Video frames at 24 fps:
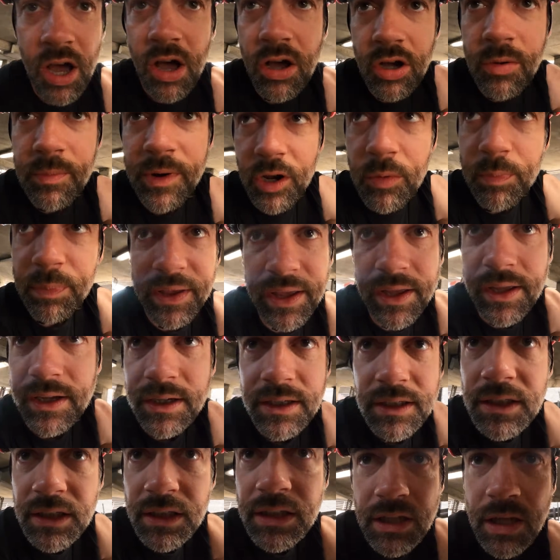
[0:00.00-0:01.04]
a car coming up it.
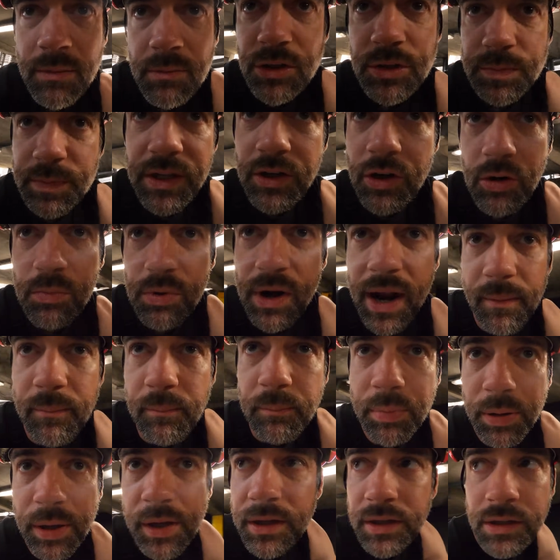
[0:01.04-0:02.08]
There must be an up
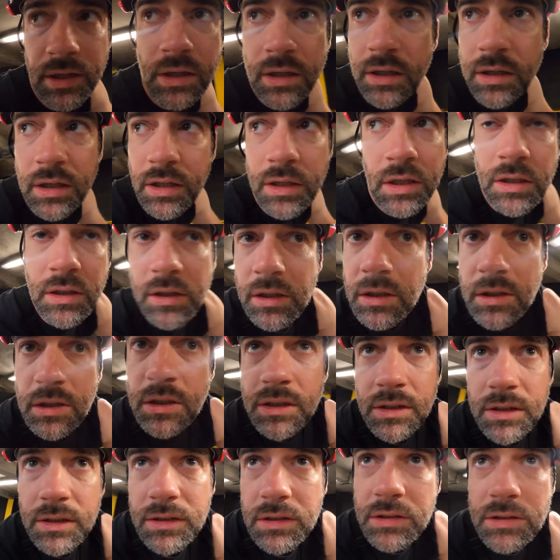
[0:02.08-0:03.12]
ramp.
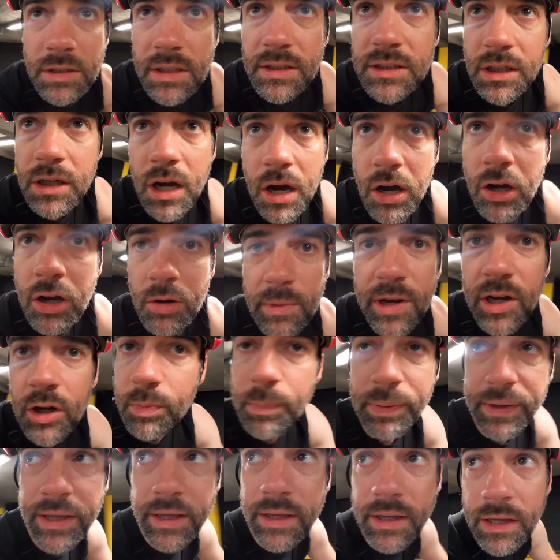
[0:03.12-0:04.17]
There's a car coming
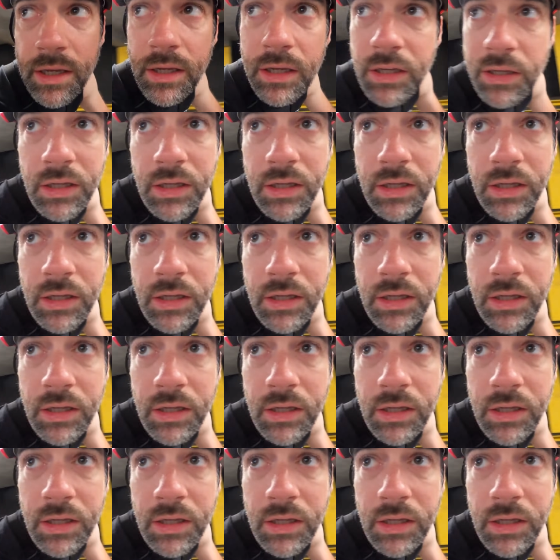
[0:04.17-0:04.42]
up it.